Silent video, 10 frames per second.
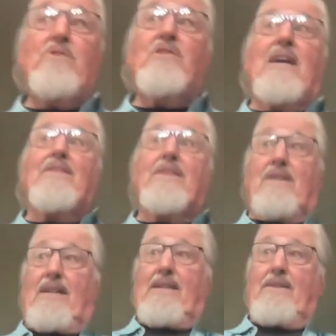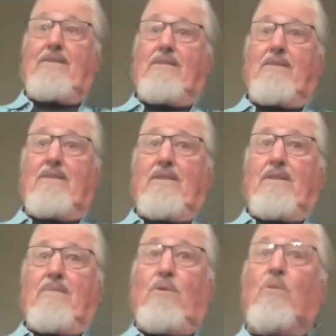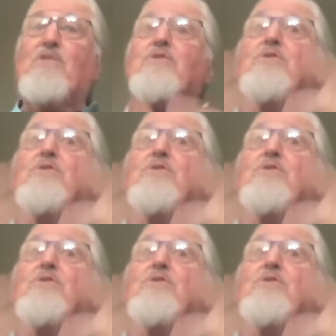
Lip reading: was not the light, but was